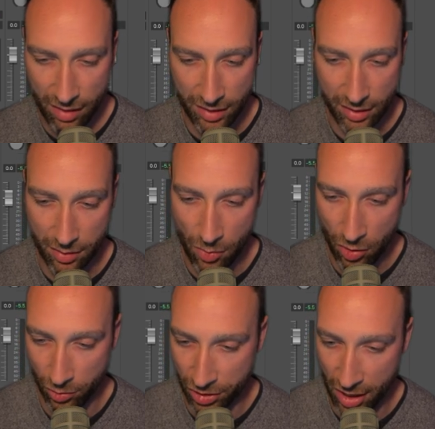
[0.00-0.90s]
this is the
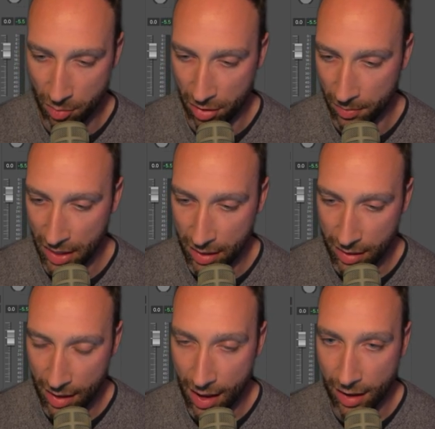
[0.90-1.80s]
mono sub,
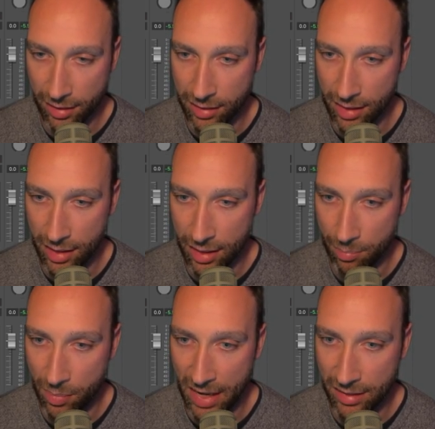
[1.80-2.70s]
and the
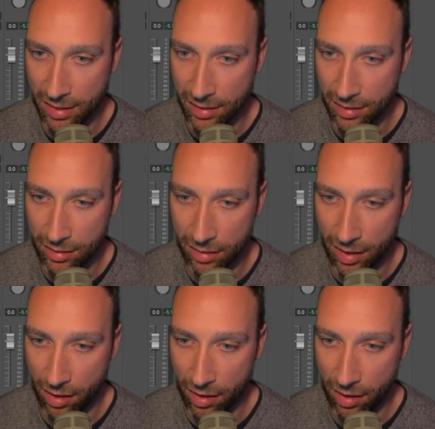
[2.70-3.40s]
basses,